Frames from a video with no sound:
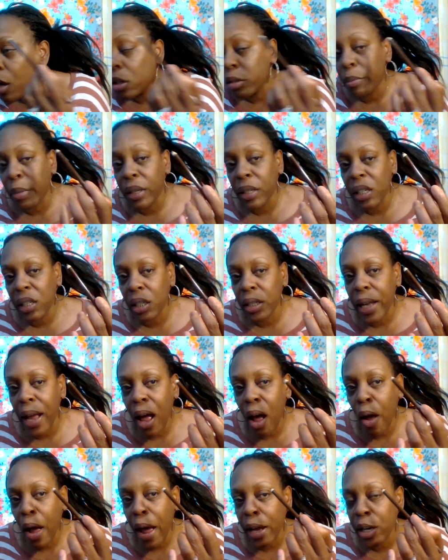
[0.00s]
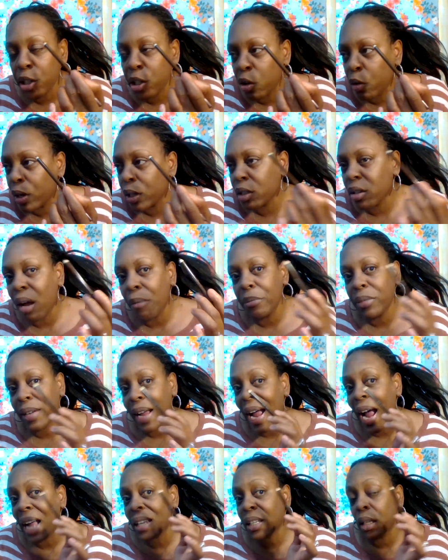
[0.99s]
But this is how I do it. So I'm,
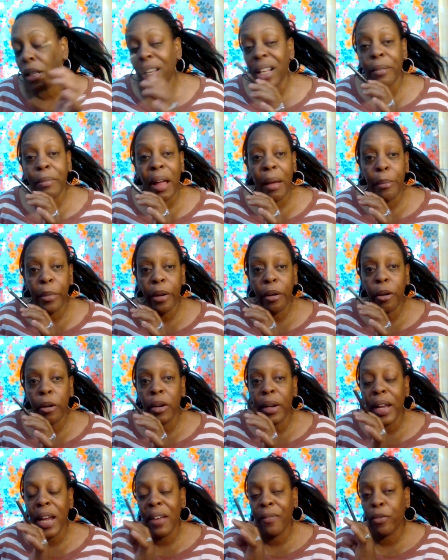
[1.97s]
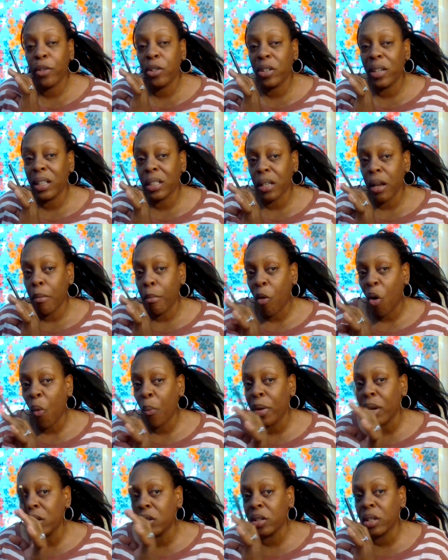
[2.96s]
I have to look at my mirror in for just a
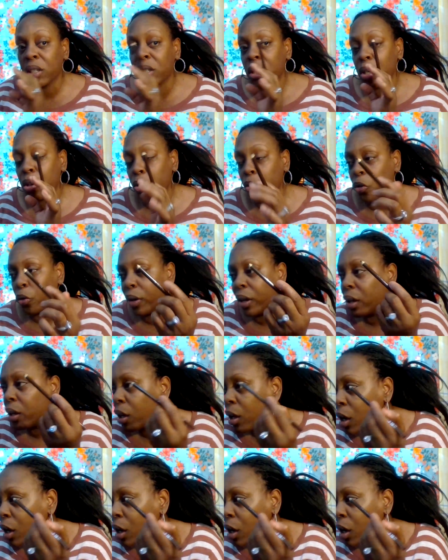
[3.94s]
moment just to do it.